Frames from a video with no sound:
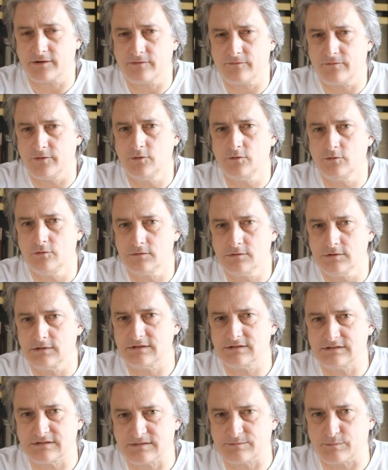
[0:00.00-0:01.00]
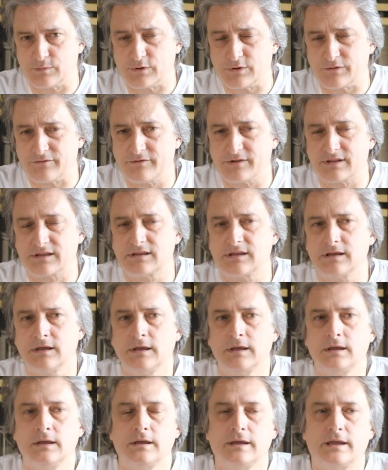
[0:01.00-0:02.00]
view, this is perfect.
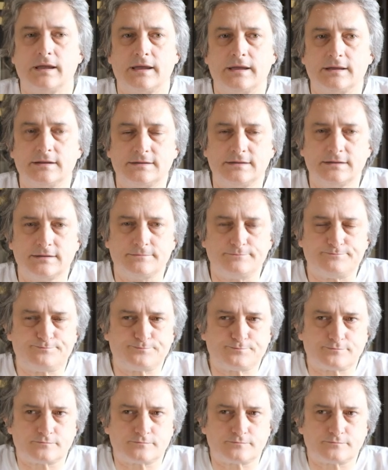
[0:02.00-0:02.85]
And